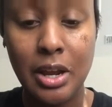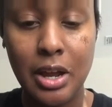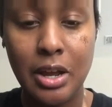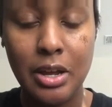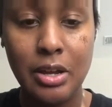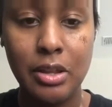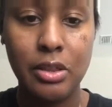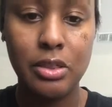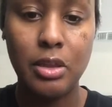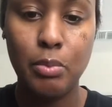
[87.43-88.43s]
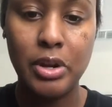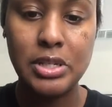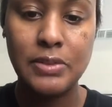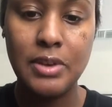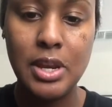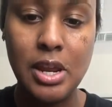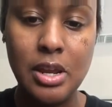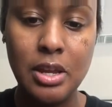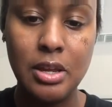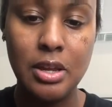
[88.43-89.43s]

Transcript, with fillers: uh, the breastfeeding